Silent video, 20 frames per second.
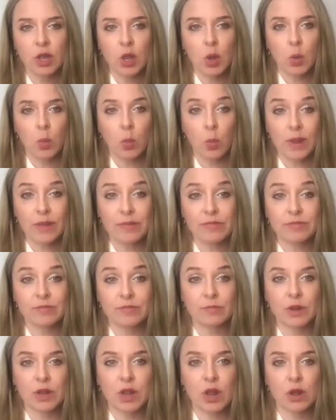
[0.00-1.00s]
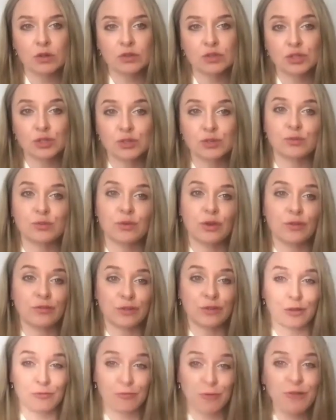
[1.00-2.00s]
with regards to
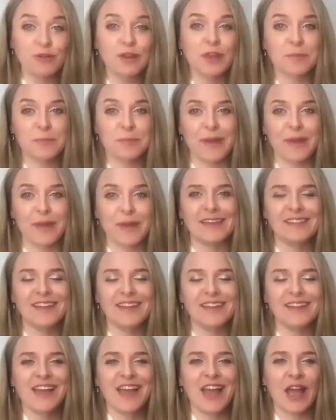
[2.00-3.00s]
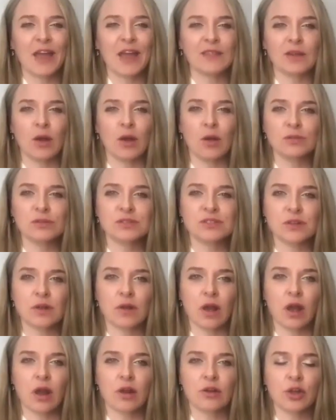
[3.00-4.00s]
the chronic pain, and also
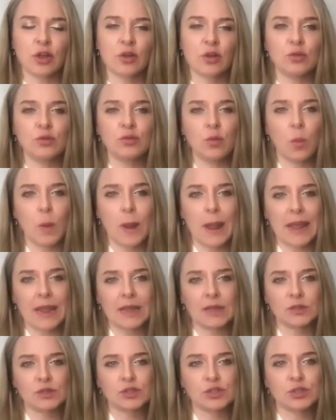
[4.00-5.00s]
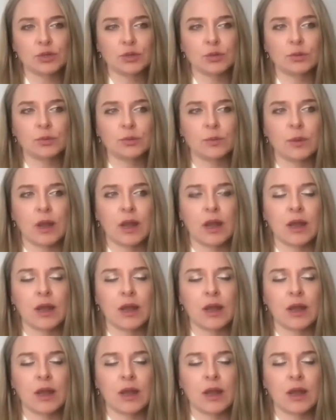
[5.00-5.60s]
are a good way to